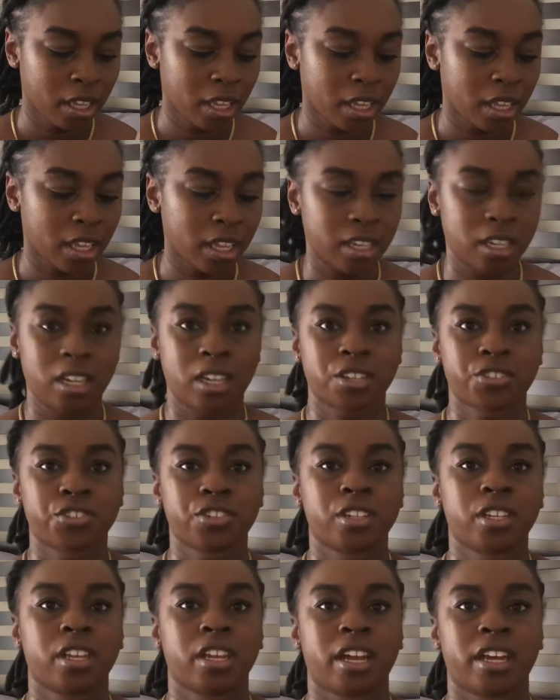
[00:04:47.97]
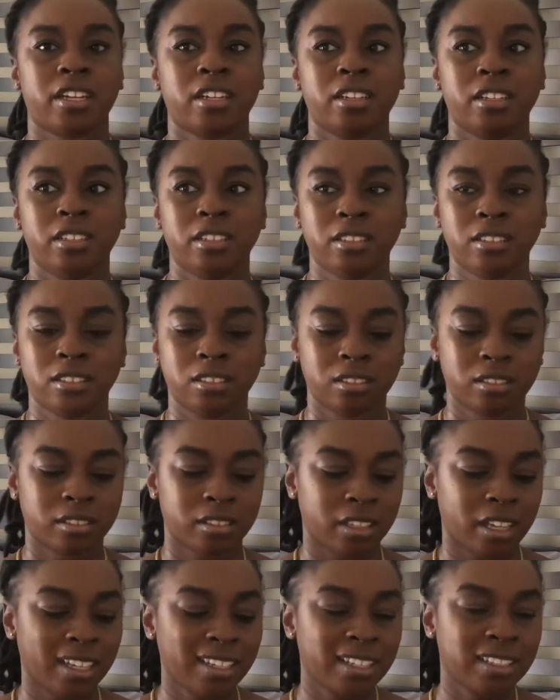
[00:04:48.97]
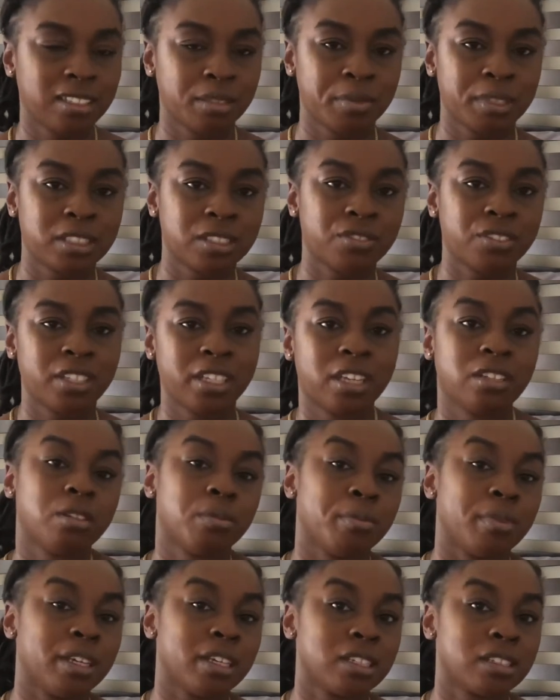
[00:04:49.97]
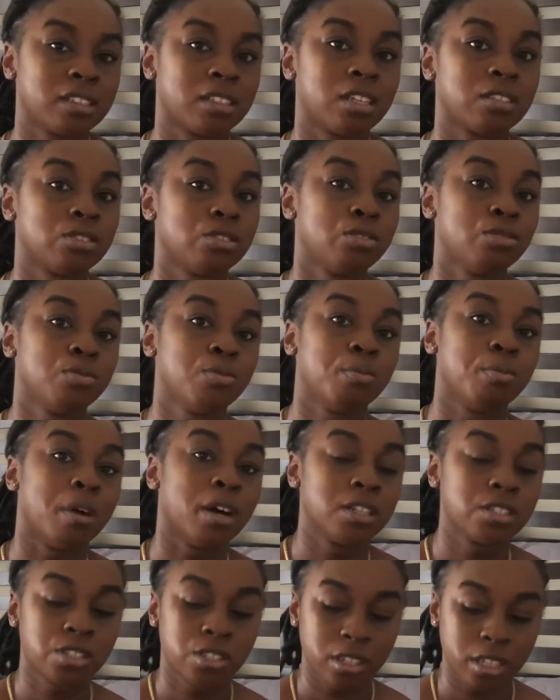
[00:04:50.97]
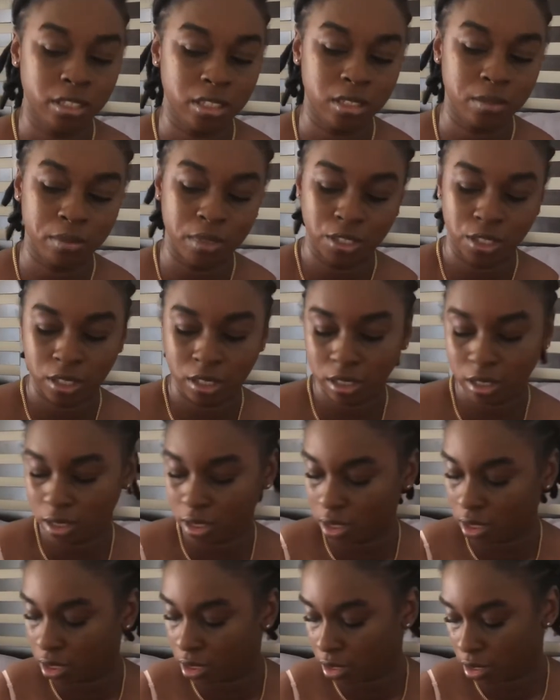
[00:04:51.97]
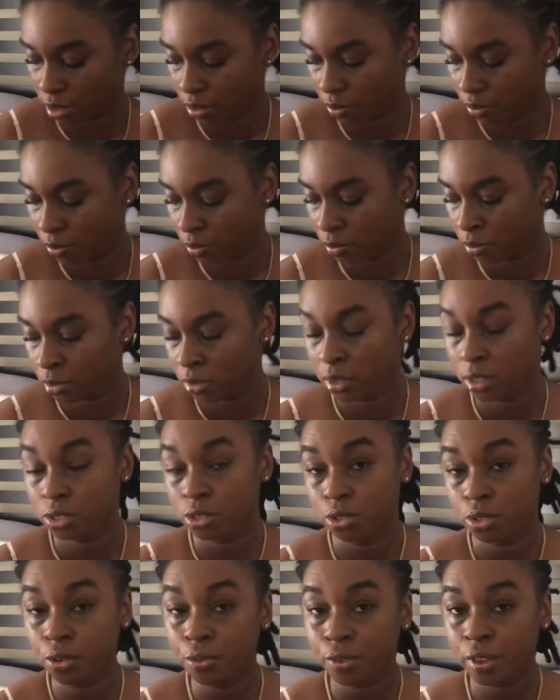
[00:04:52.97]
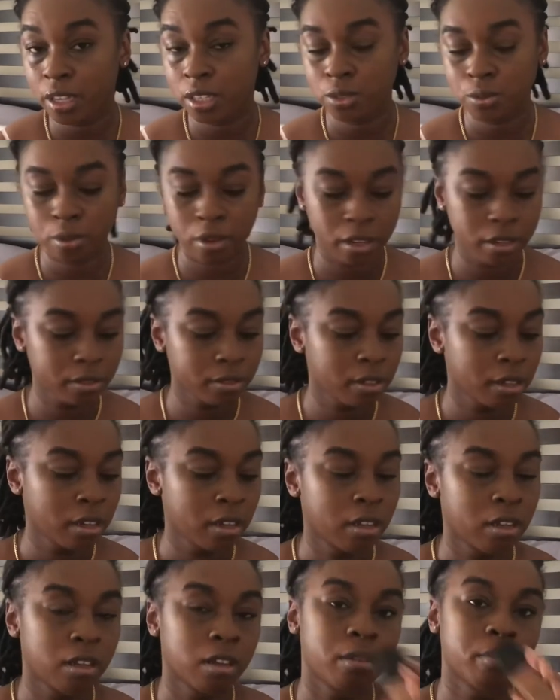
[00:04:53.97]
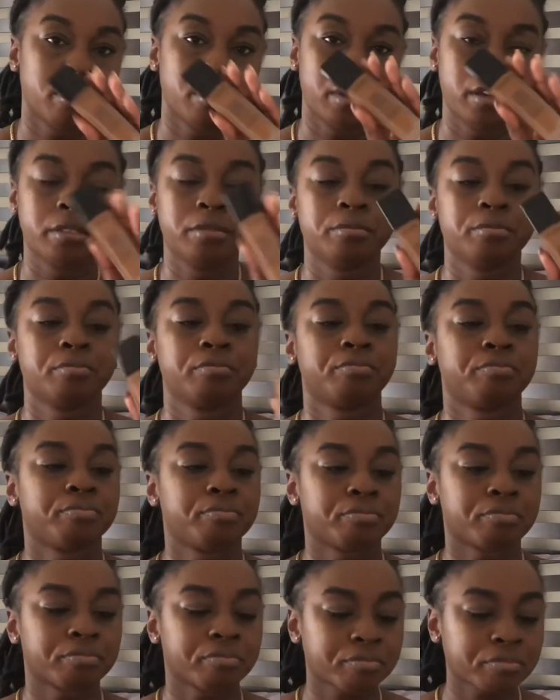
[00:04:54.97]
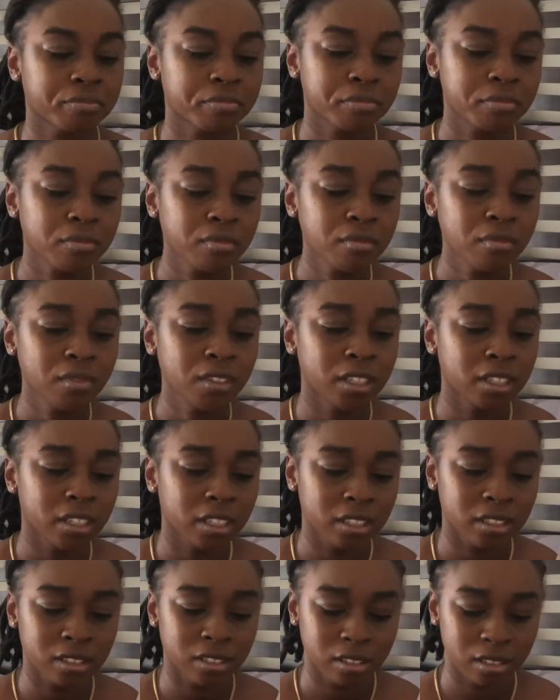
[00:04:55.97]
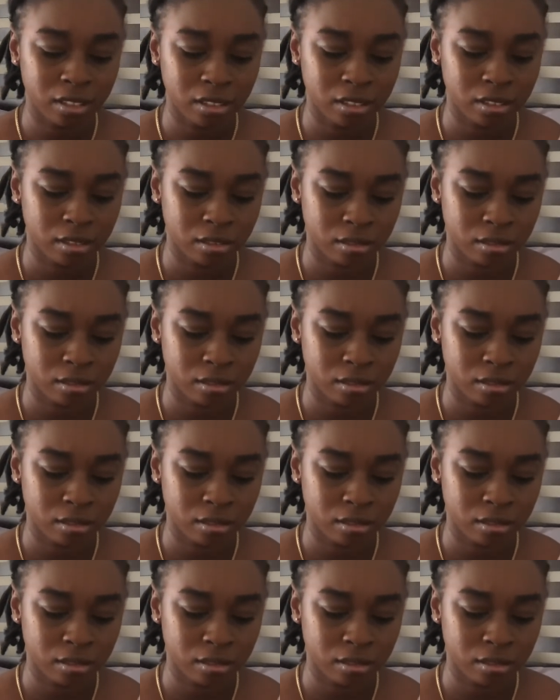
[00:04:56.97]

it actually had a little bit of a yellow base, not too much, not as much as the Too Faced one, but it's